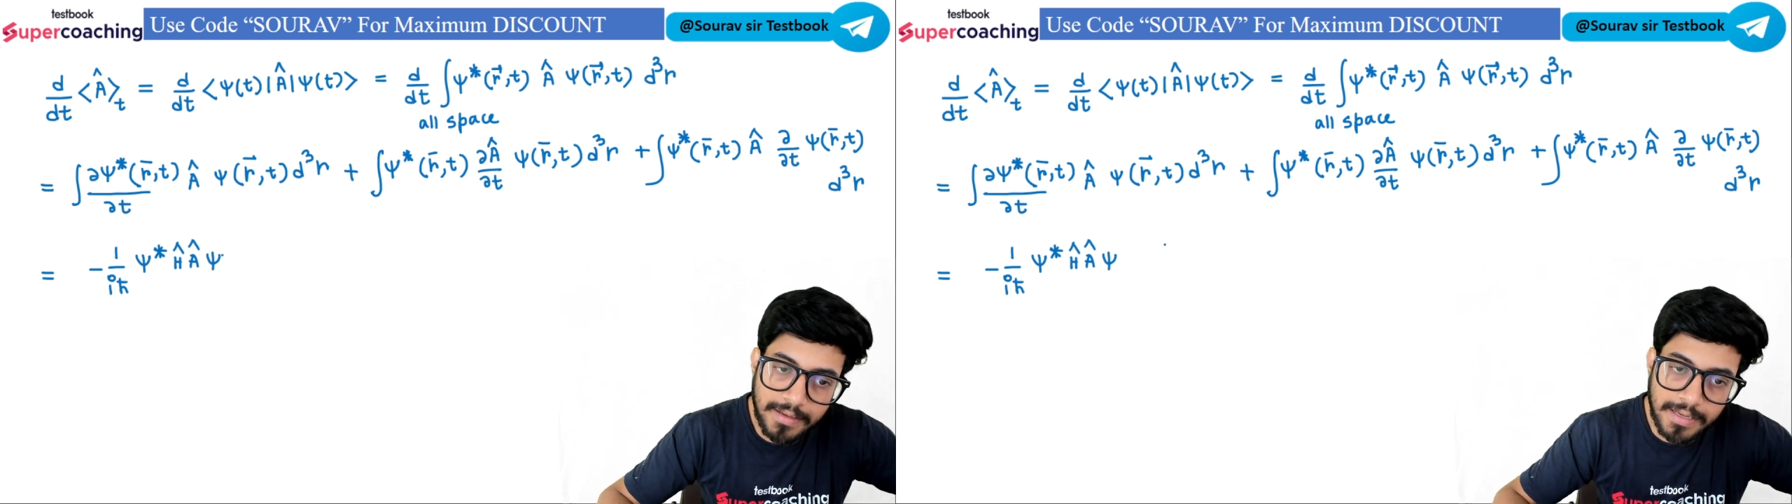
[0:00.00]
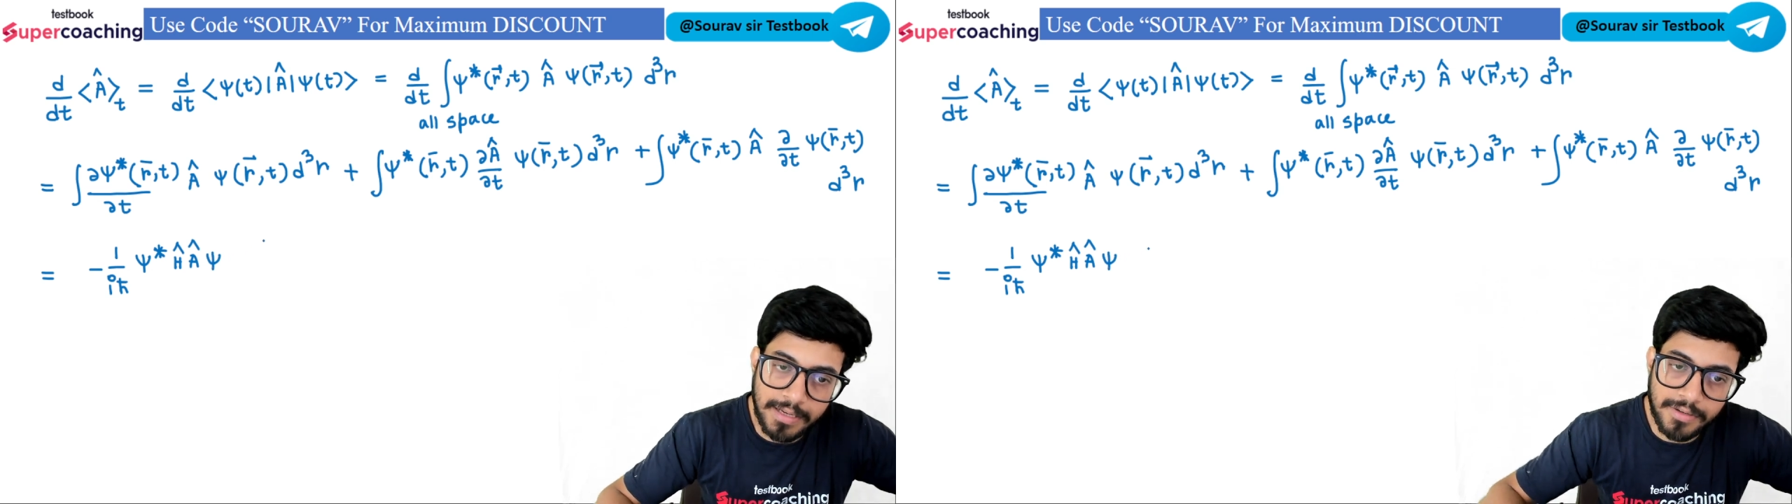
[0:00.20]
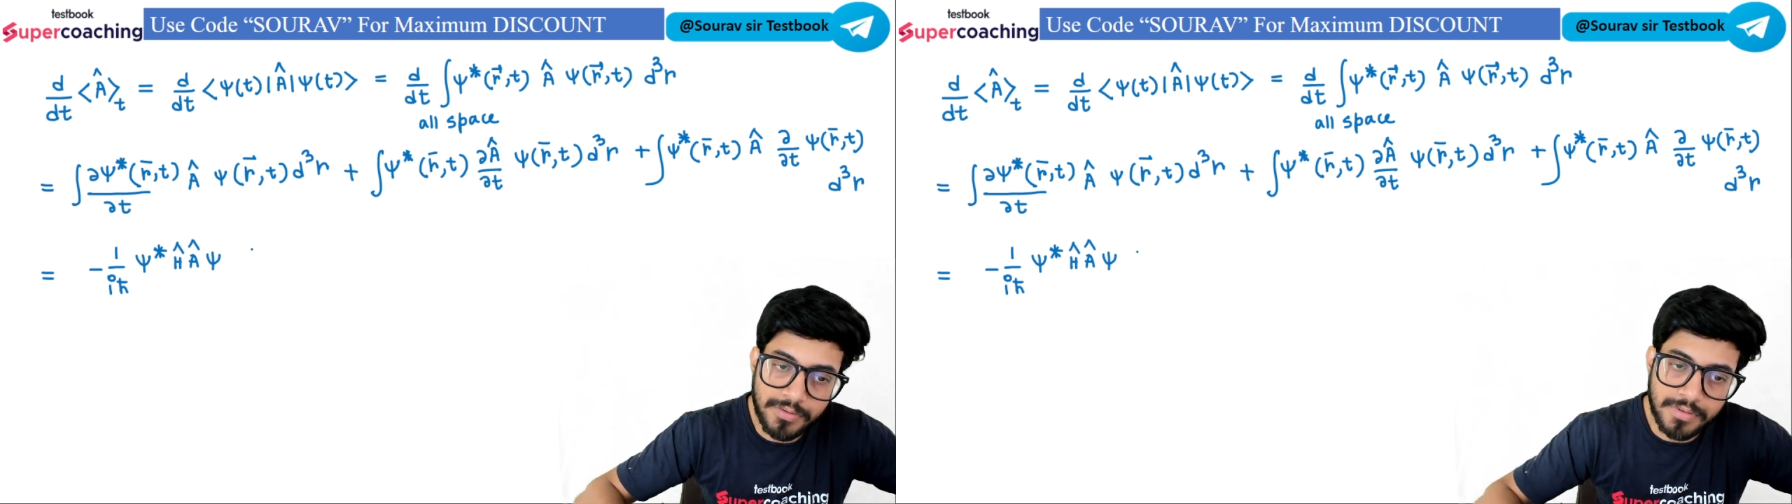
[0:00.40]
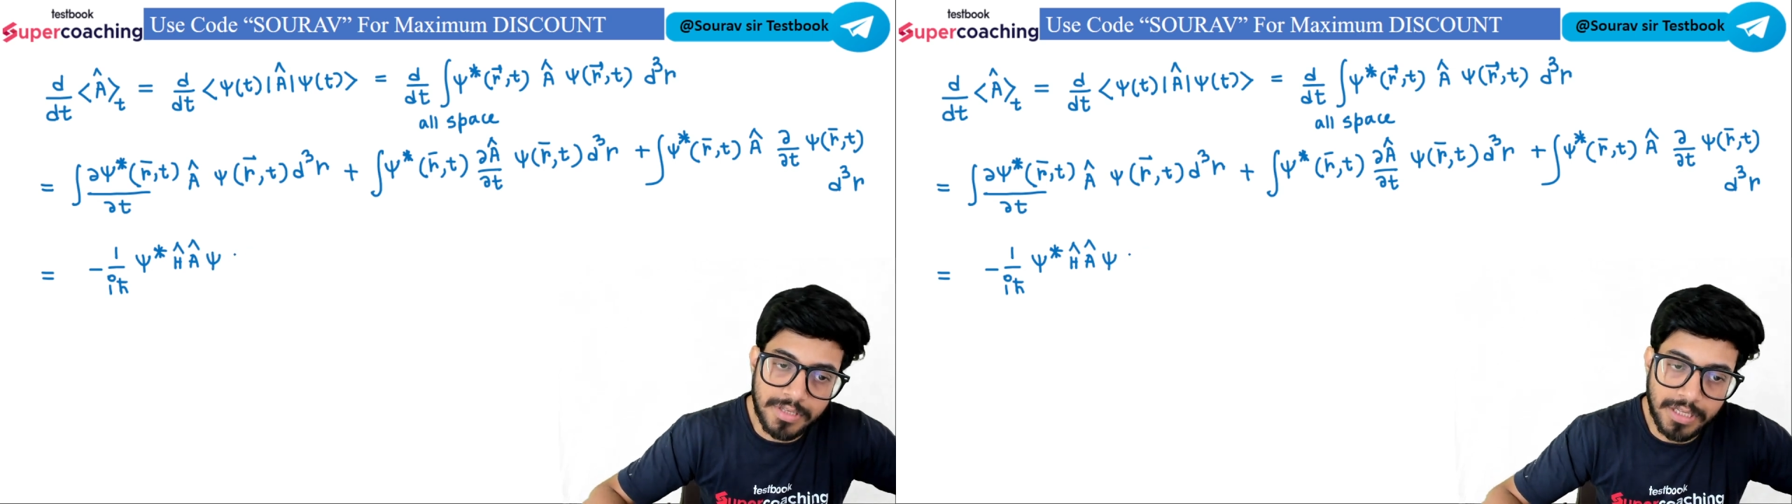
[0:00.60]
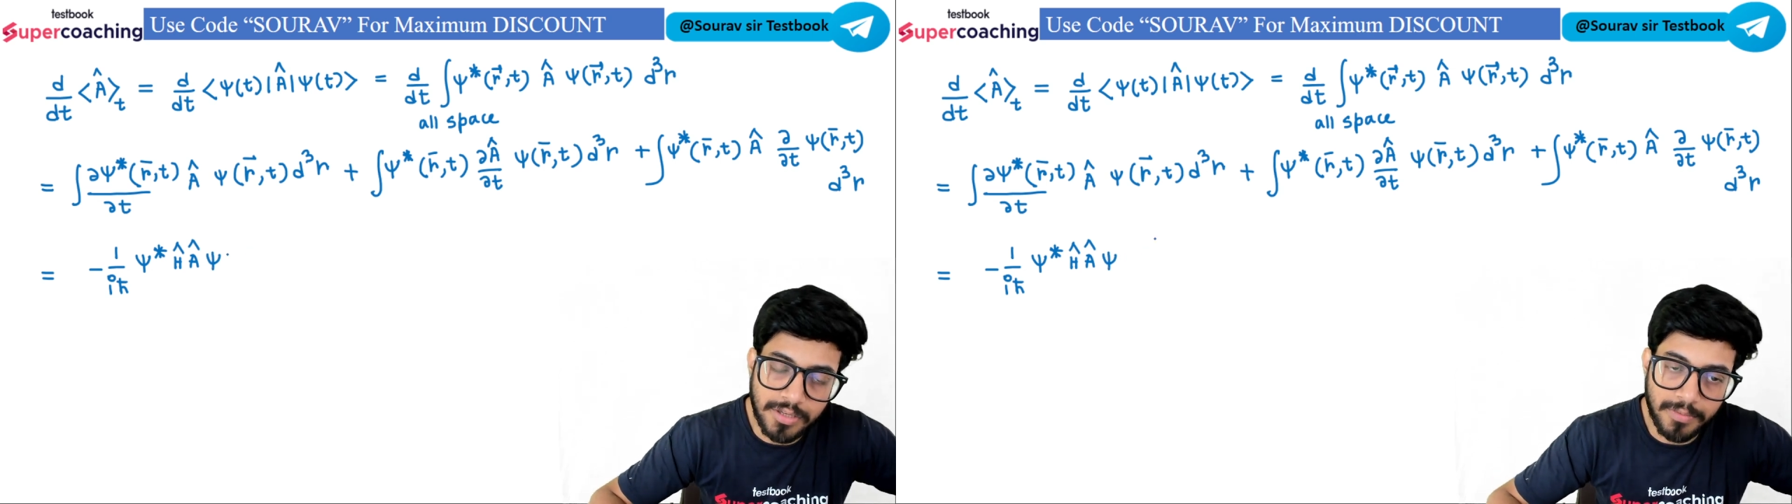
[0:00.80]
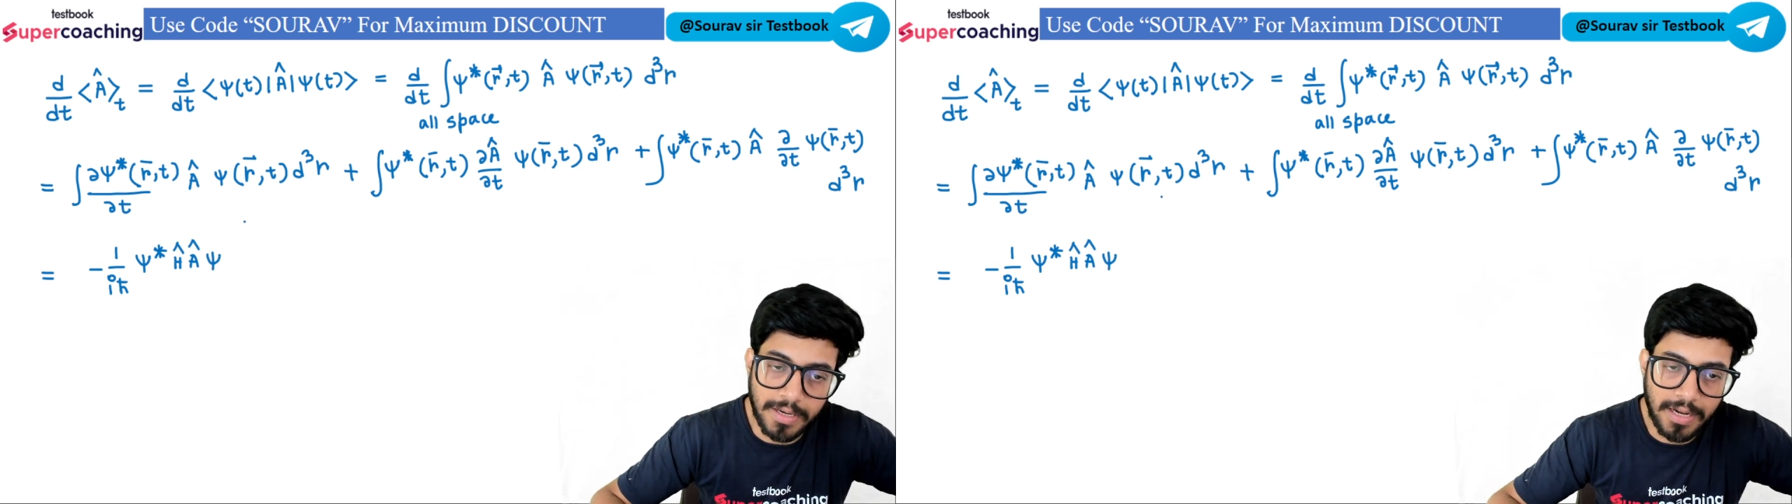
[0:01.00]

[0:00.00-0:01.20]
into dq bar.